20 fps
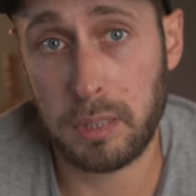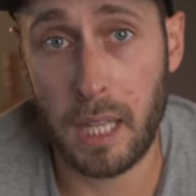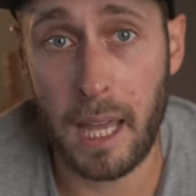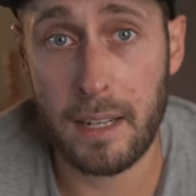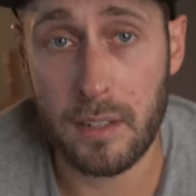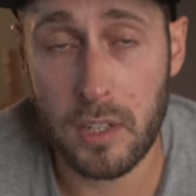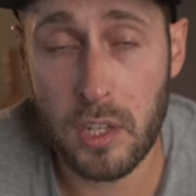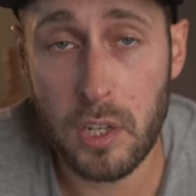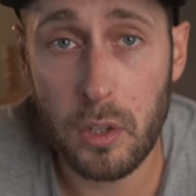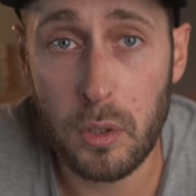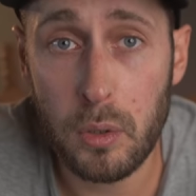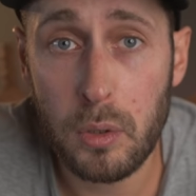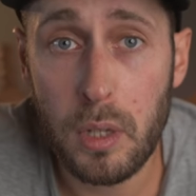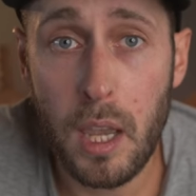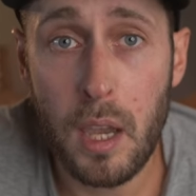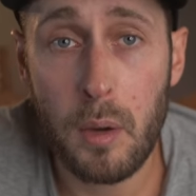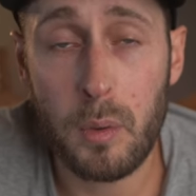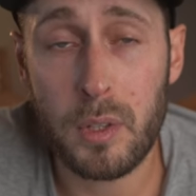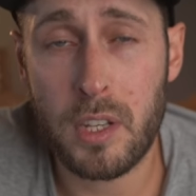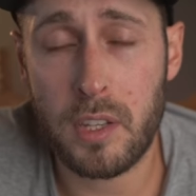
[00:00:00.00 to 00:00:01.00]
Plan
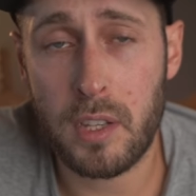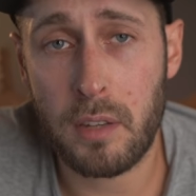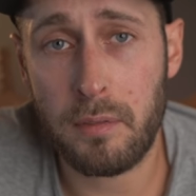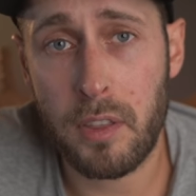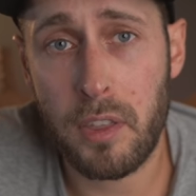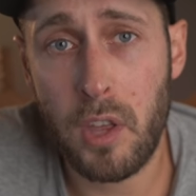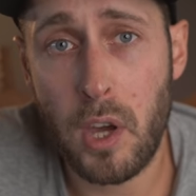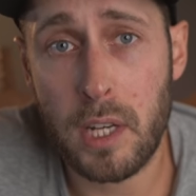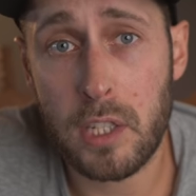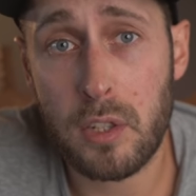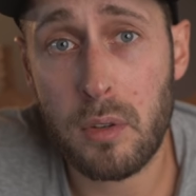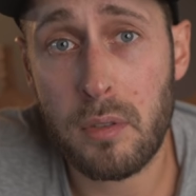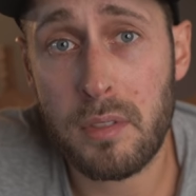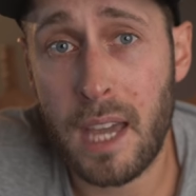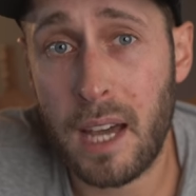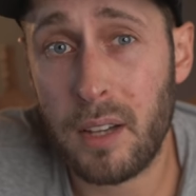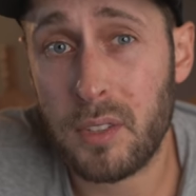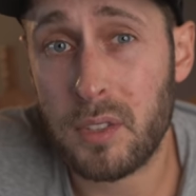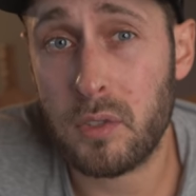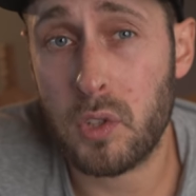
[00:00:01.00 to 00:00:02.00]
2, which is over
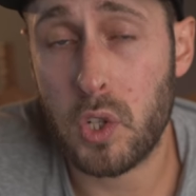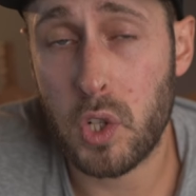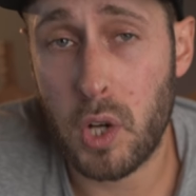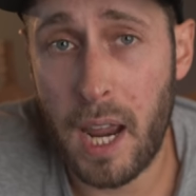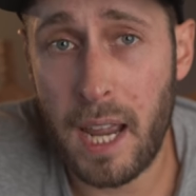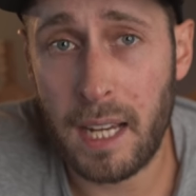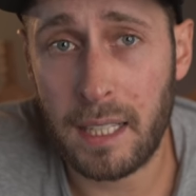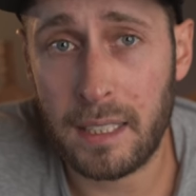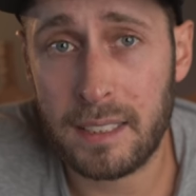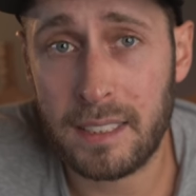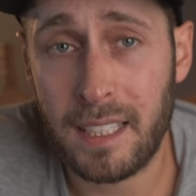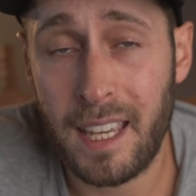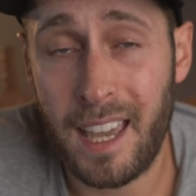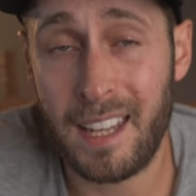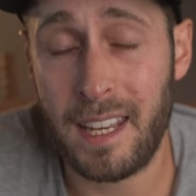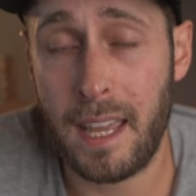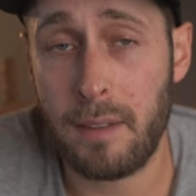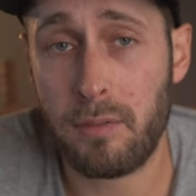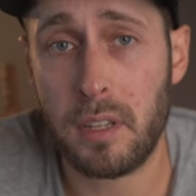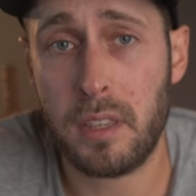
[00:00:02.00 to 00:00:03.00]
32,000 tracks,
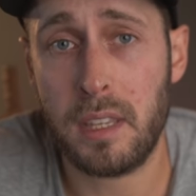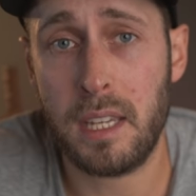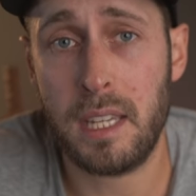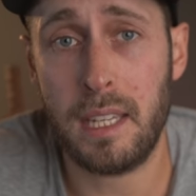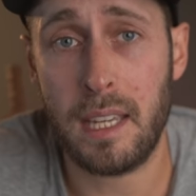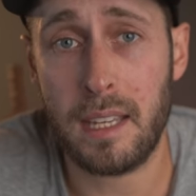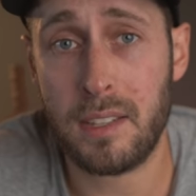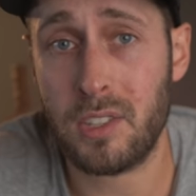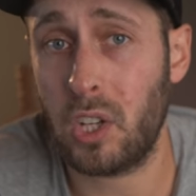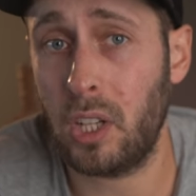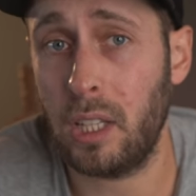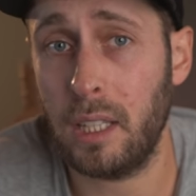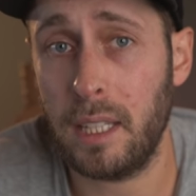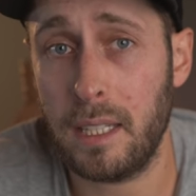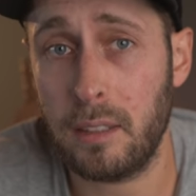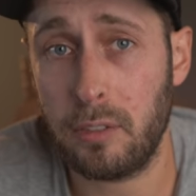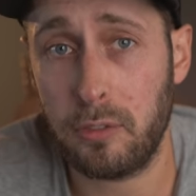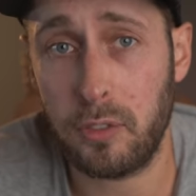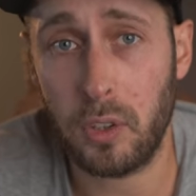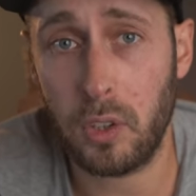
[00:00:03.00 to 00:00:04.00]
and everything is
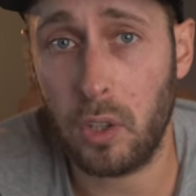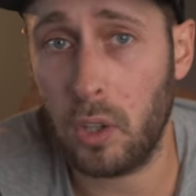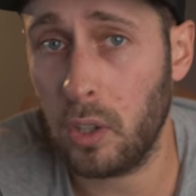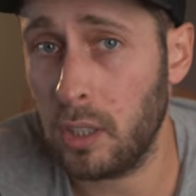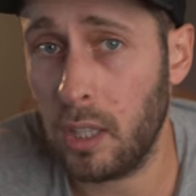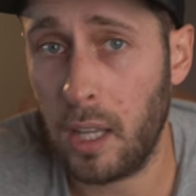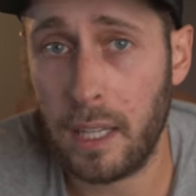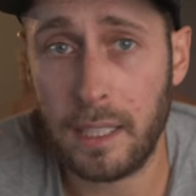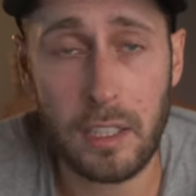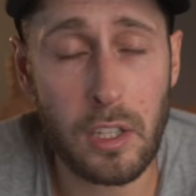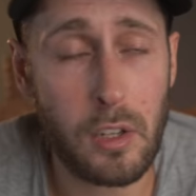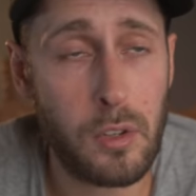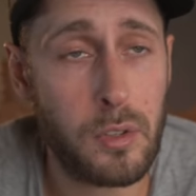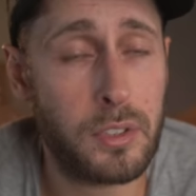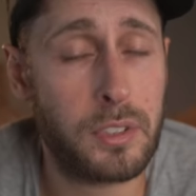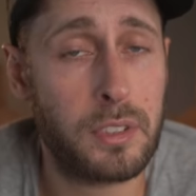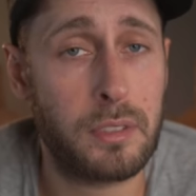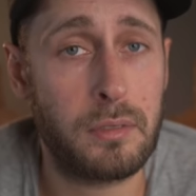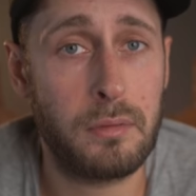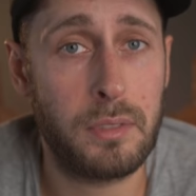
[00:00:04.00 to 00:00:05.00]
cleared for online
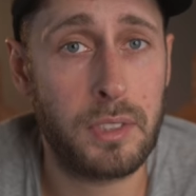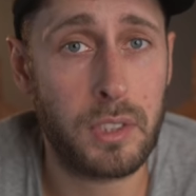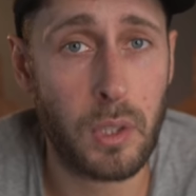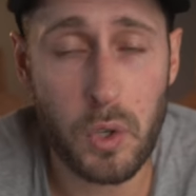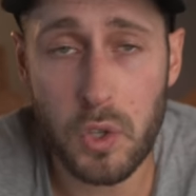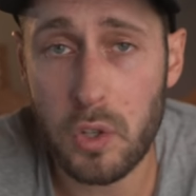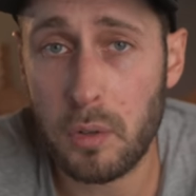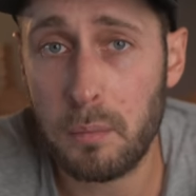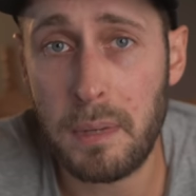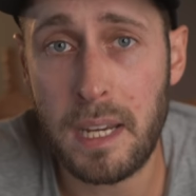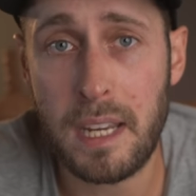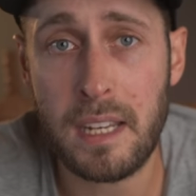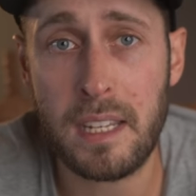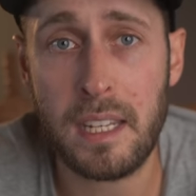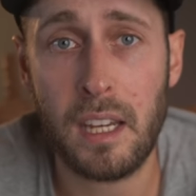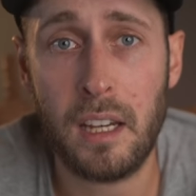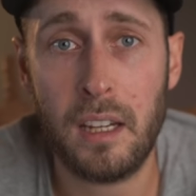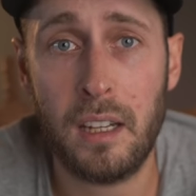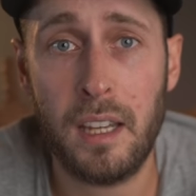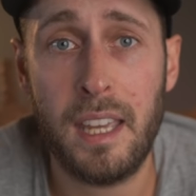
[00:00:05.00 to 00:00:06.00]
use, social
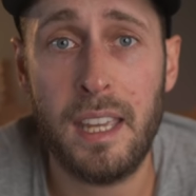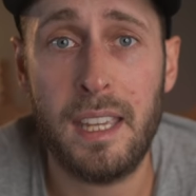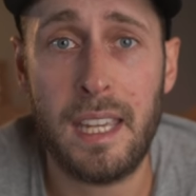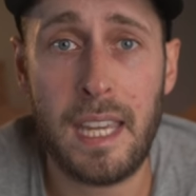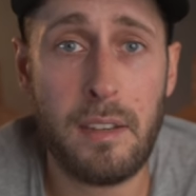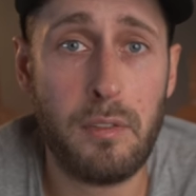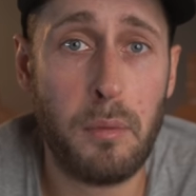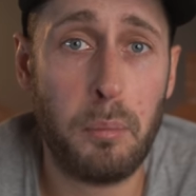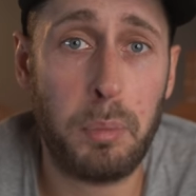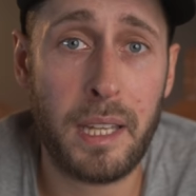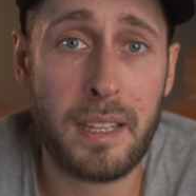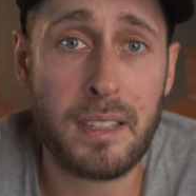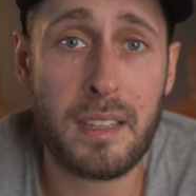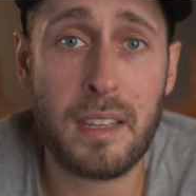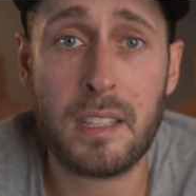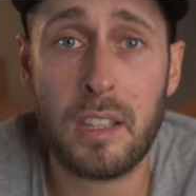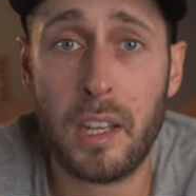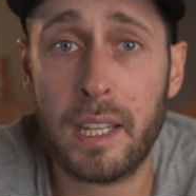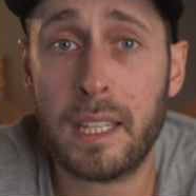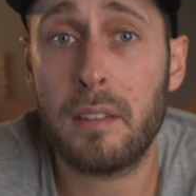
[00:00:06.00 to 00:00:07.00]
media, even
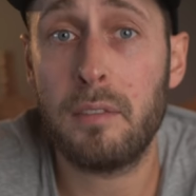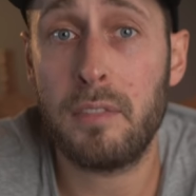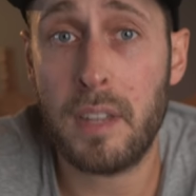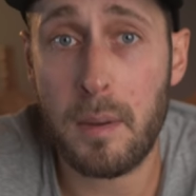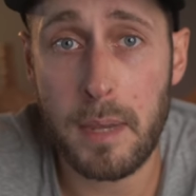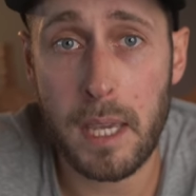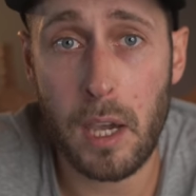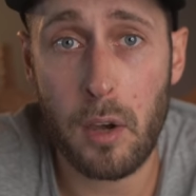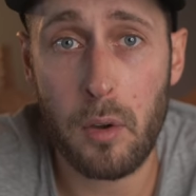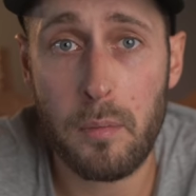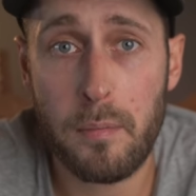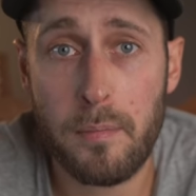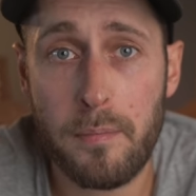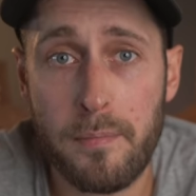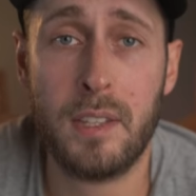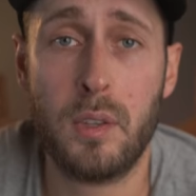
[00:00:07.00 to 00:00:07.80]
places like Vimeo.